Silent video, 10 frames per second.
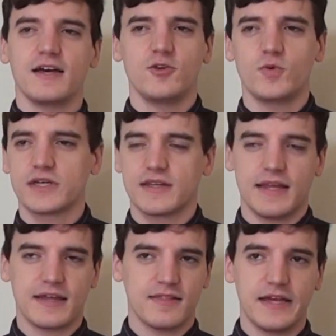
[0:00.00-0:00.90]
You will get,
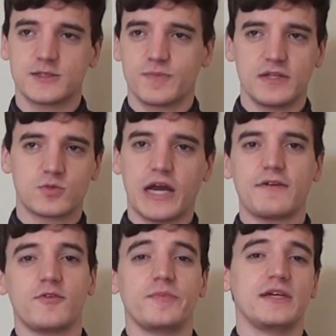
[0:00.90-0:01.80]
like, light speed
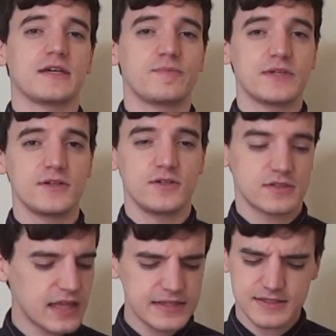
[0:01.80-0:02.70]
travel being
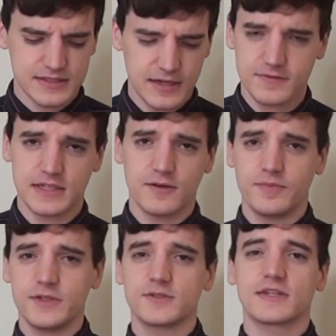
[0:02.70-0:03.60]
abused, lots of stuff to get
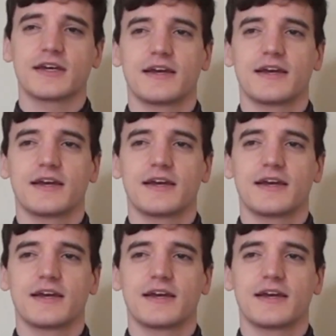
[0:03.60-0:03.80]
abused.